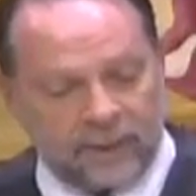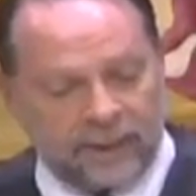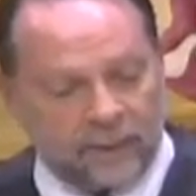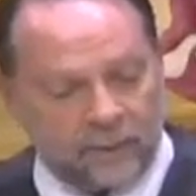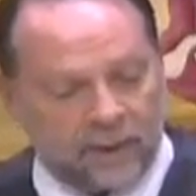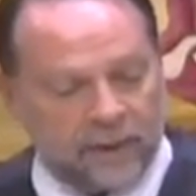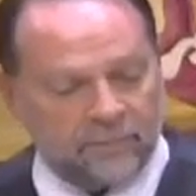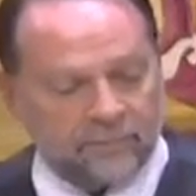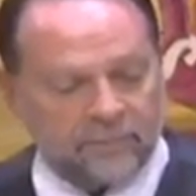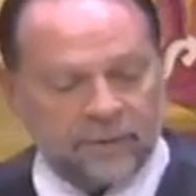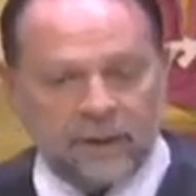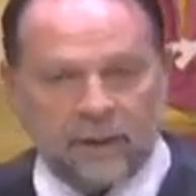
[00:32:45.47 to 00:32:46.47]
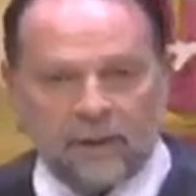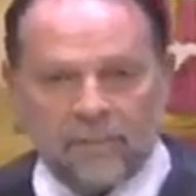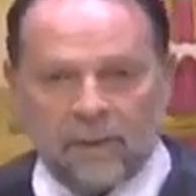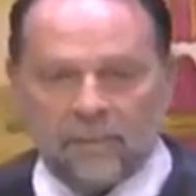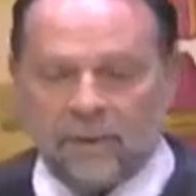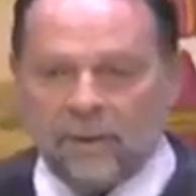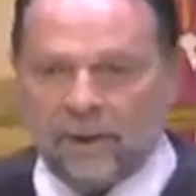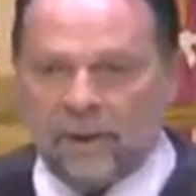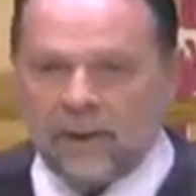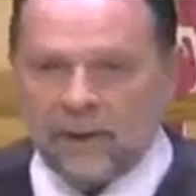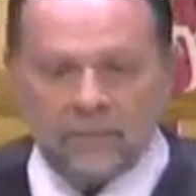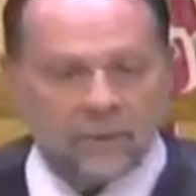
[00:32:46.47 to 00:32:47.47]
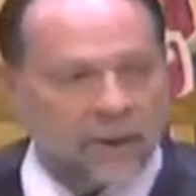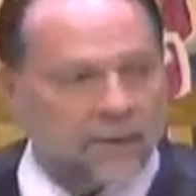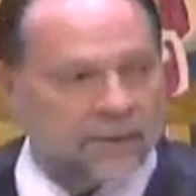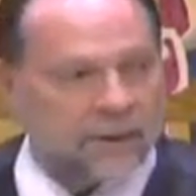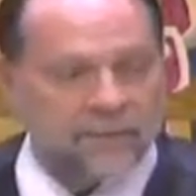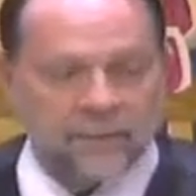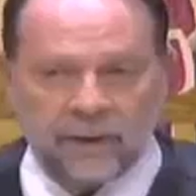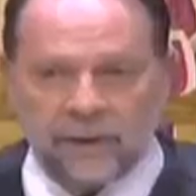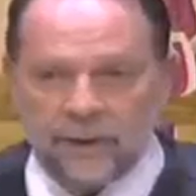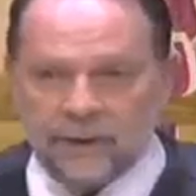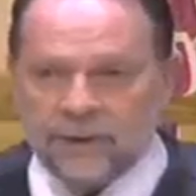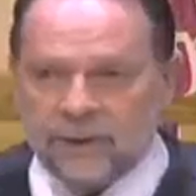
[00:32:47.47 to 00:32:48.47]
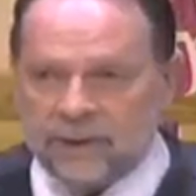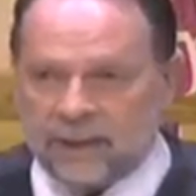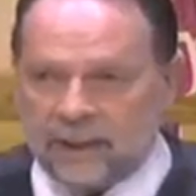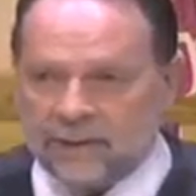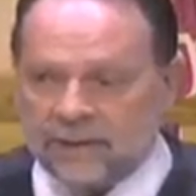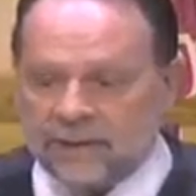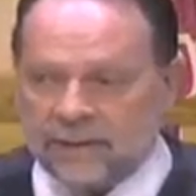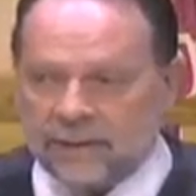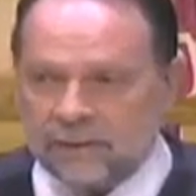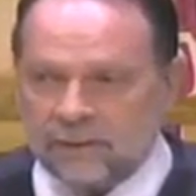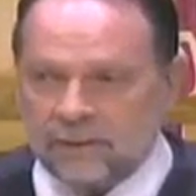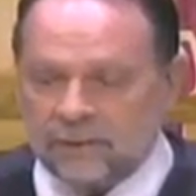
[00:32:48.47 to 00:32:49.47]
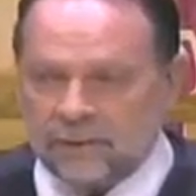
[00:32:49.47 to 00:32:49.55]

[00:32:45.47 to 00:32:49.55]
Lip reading: anyway, I remember when I was living in Houston, Texas,